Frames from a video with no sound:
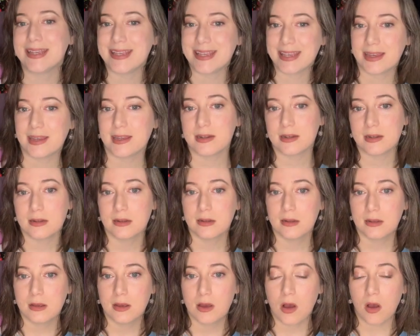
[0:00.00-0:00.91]
get
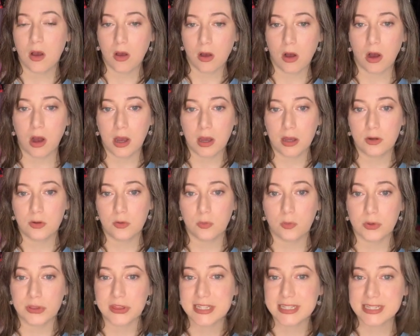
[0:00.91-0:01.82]
on
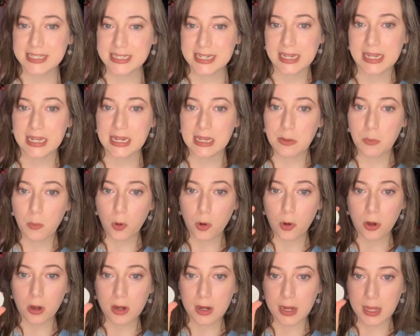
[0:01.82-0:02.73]
with the stick
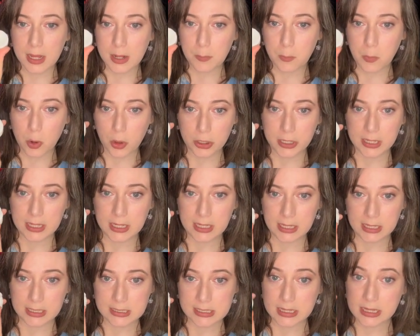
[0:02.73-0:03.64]
anymore and put it
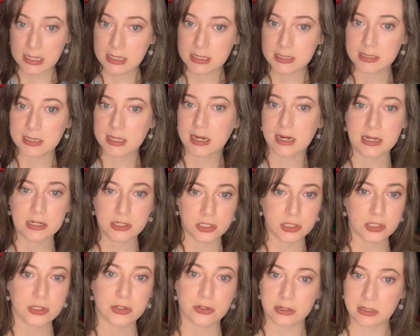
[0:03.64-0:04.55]
into this, and I just
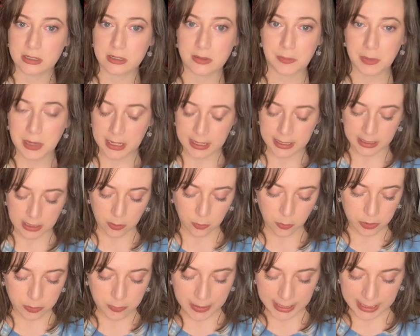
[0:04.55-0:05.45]
started applying it
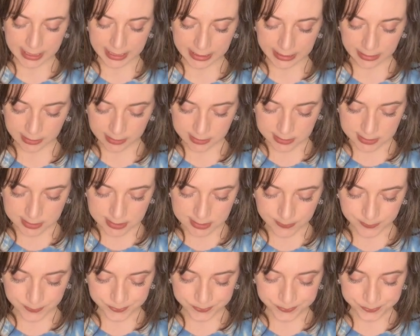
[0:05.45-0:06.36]
with my hands.
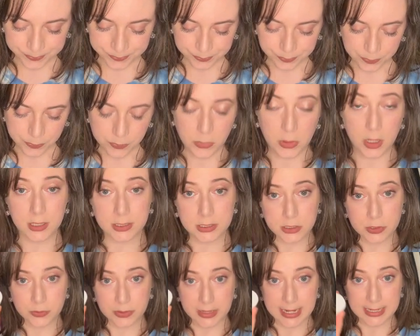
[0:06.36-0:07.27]

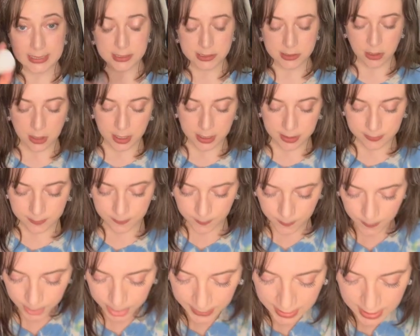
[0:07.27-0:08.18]
So that's gone.
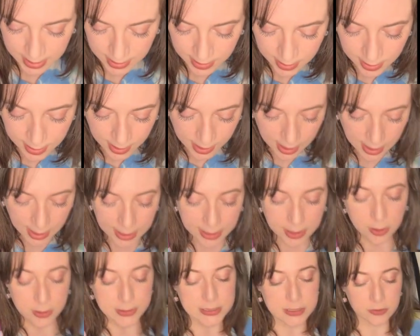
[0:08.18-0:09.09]
I
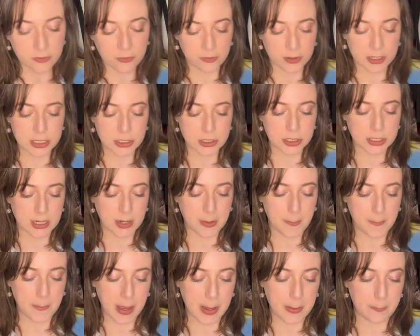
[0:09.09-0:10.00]
also finished up
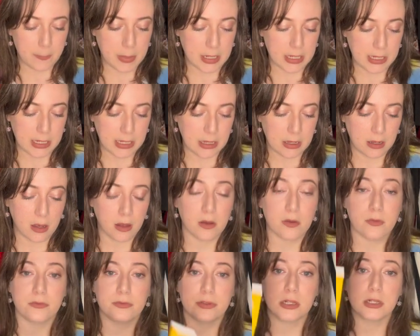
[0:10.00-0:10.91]
my mini
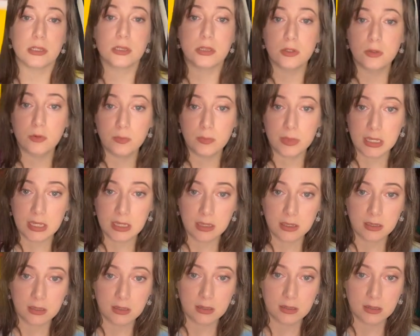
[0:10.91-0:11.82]
of the Lumi